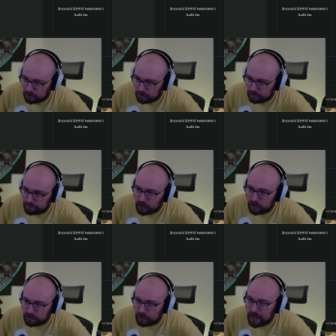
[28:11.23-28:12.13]

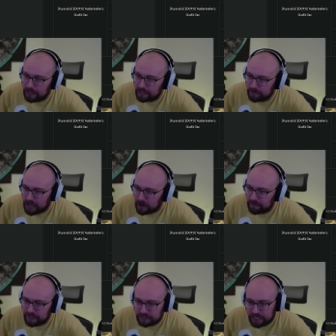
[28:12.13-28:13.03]
Valderham
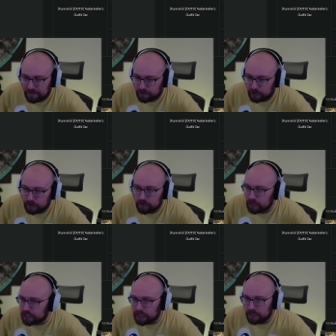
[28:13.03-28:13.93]
outfit set for
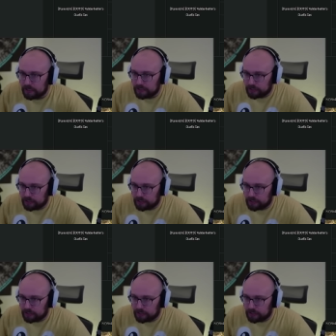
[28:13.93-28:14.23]
Kunuichi. Is this